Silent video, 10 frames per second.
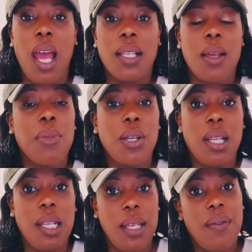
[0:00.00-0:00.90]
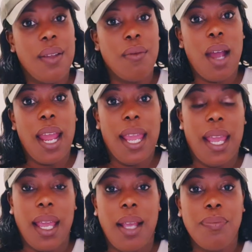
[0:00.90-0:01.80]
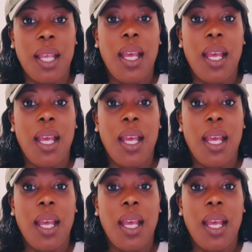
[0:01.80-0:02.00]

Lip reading: So I'm going to leave it right here.